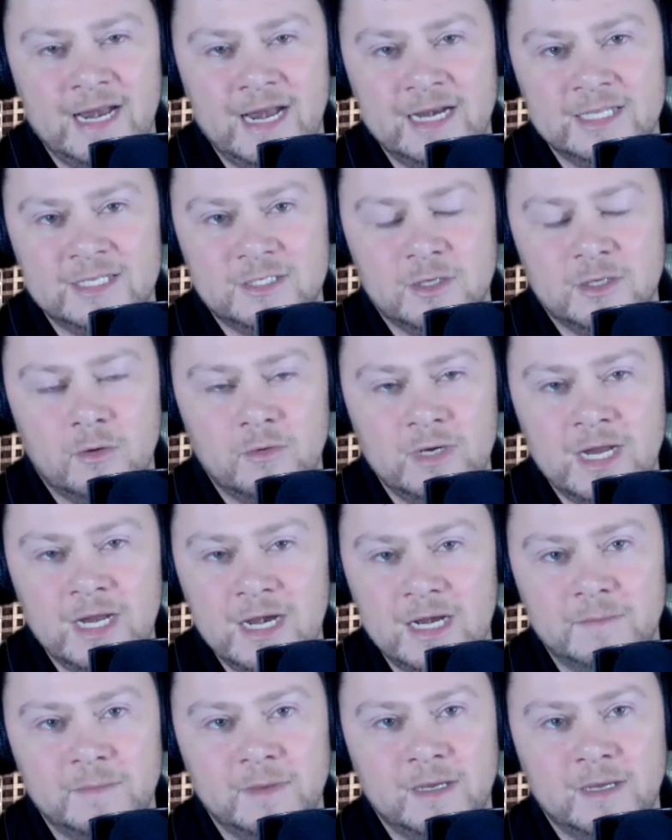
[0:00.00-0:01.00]
it's so
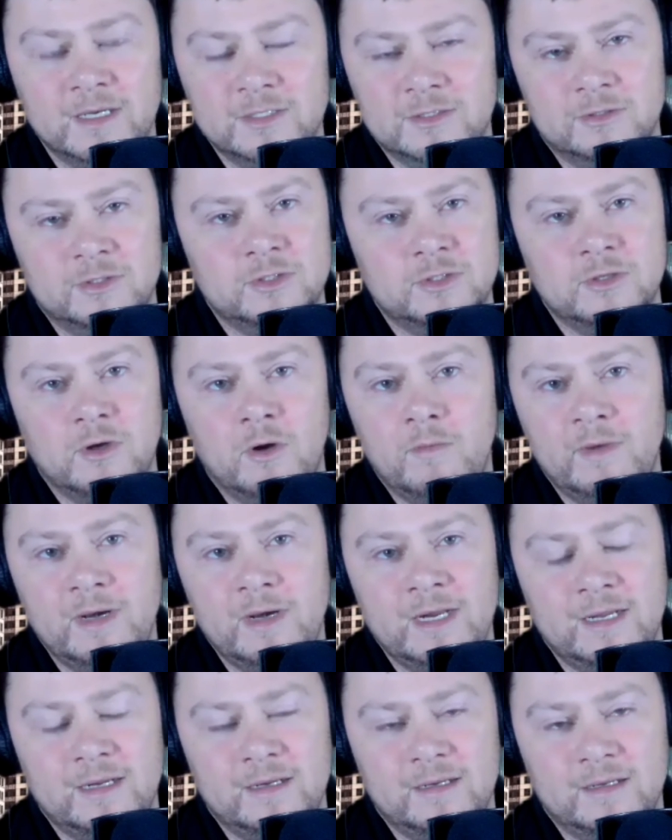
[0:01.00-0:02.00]
needed because there's so
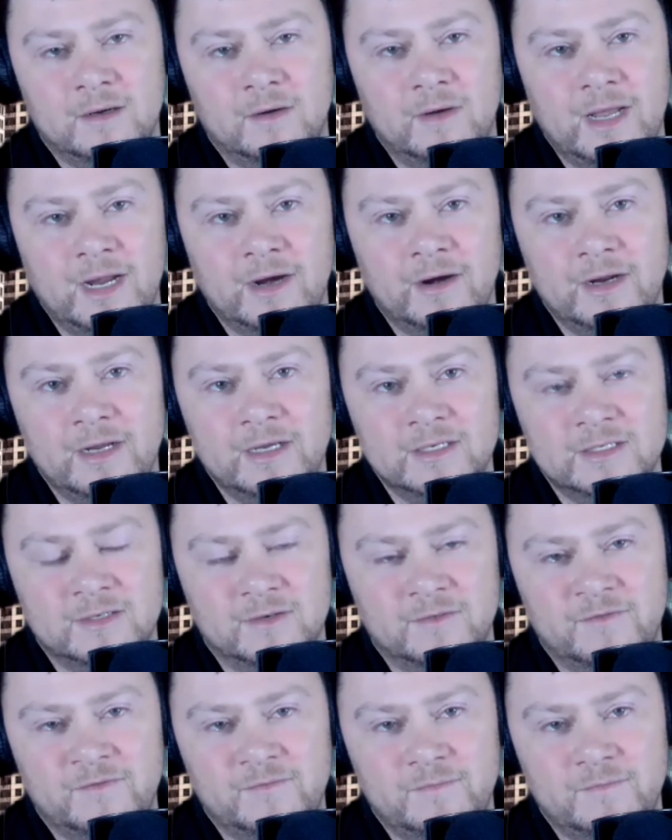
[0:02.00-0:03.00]
many, areas
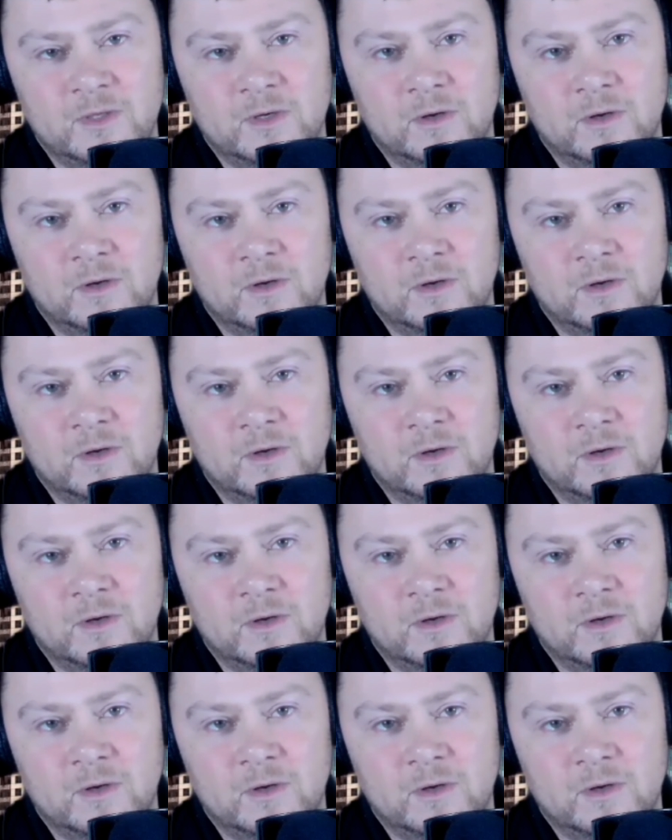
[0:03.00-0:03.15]
of,